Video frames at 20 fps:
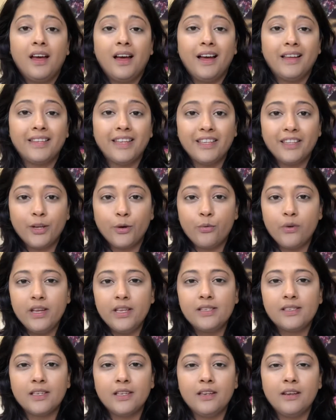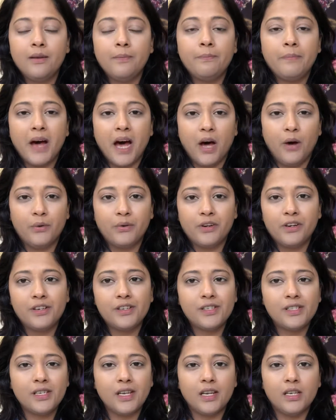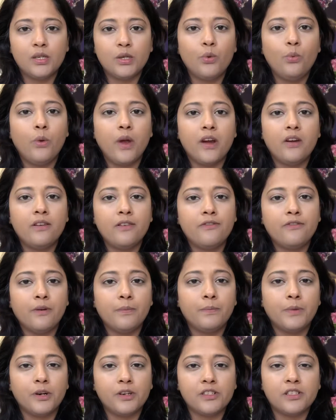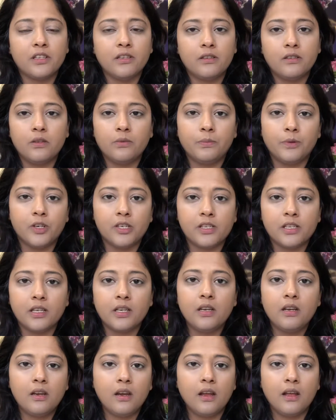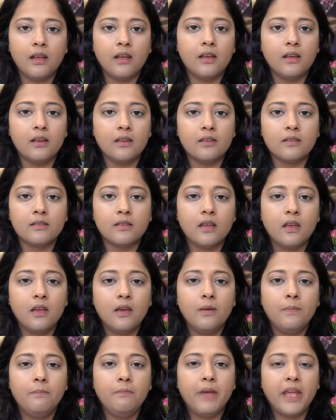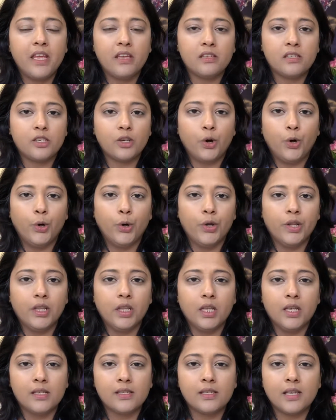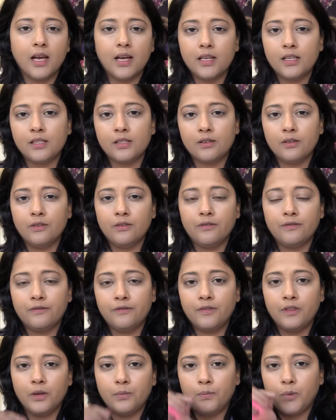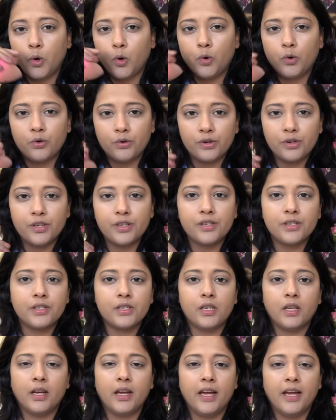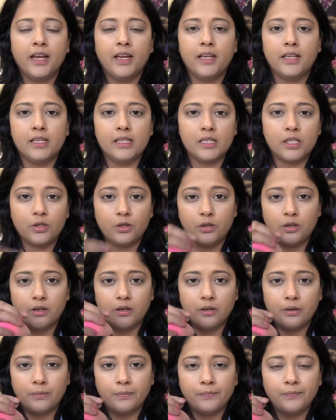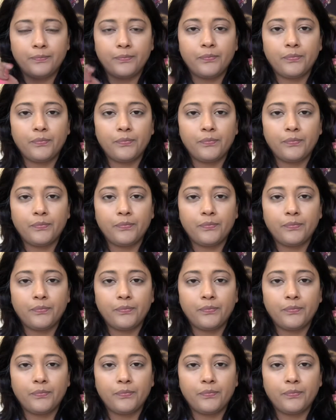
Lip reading: I think the reason powders tend to vary from person to person is based on the size of the pores and the